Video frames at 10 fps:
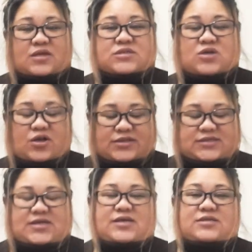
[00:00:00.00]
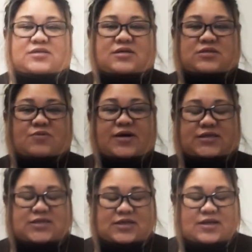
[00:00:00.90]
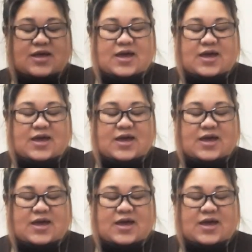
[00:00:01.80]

salty. So that's what I did.